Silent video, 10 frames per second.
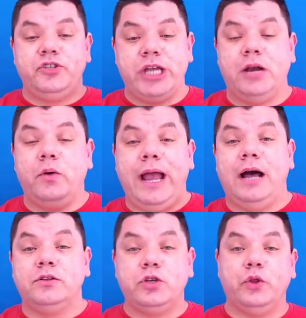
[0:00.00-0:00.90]
channel
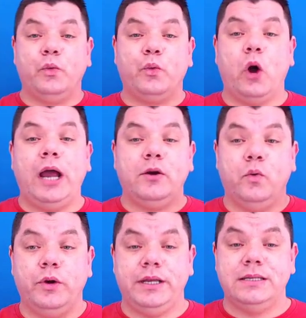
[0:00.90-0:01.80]
out to the right
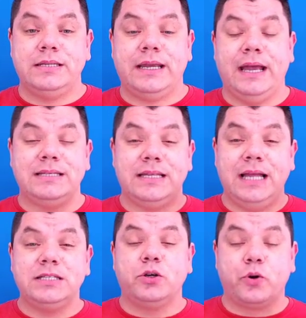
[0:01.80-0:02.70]
audience, okay? So
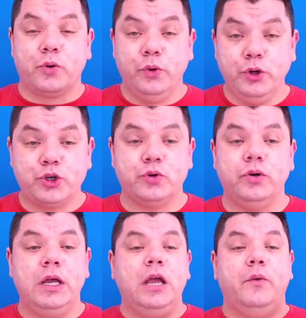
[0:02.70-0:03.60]
that's
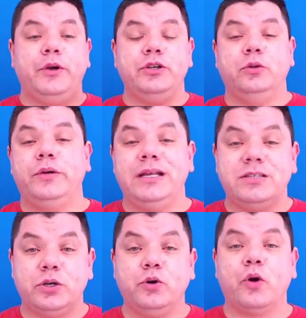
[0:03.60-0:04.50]
crucial when you're looking
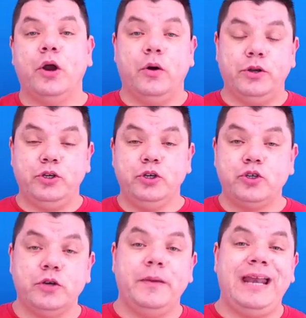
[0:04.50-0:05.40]
to grow on
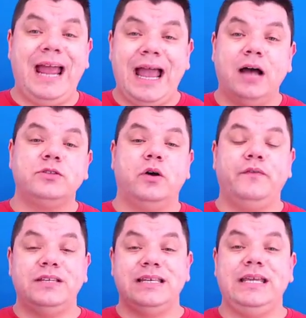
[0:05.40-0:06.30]
YouTube and how to
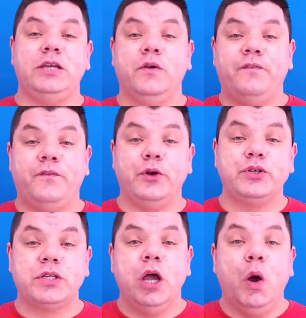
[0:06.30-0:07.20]
obviously get your
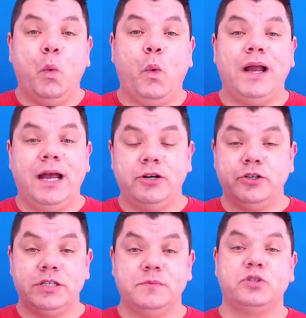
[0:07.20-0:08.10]
first
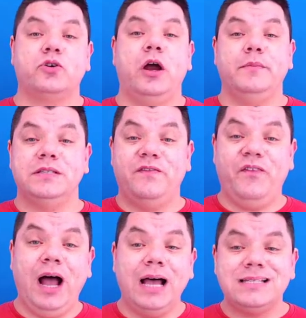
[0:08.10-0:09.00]
100 subscribers
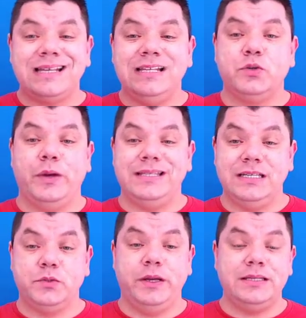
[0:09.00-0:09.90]
fast in
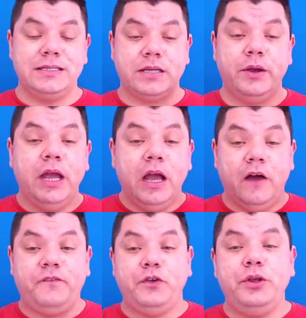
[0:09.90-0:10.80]
2020. So
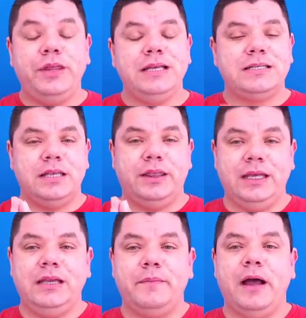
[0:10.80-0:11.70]
a few things to
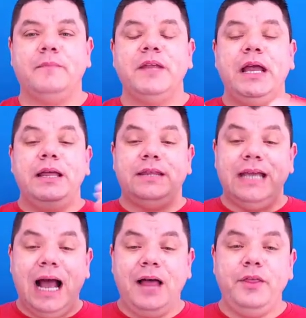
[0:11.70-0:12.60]
think about.
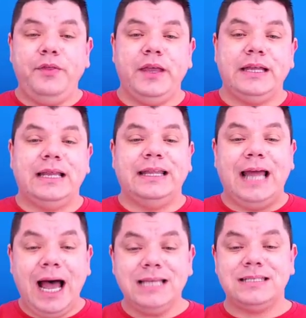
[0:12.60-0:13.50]
The other thing and the
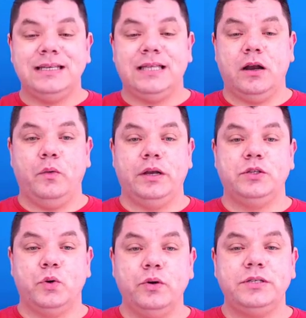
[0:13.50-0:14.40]
last thing that I want to
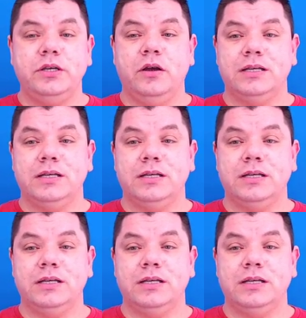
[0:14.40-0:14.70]
talk to you